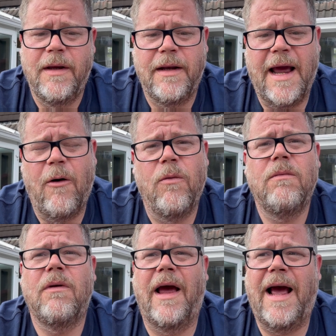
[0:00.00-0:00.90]
Now,
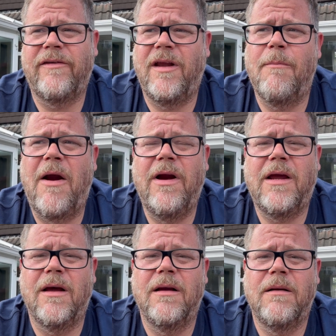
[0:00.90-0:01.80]
as in
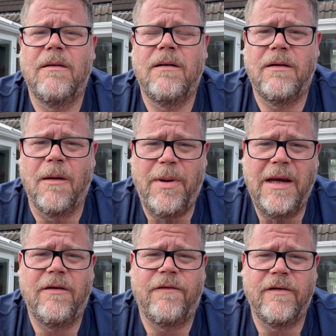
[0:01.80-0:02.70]
America, the bead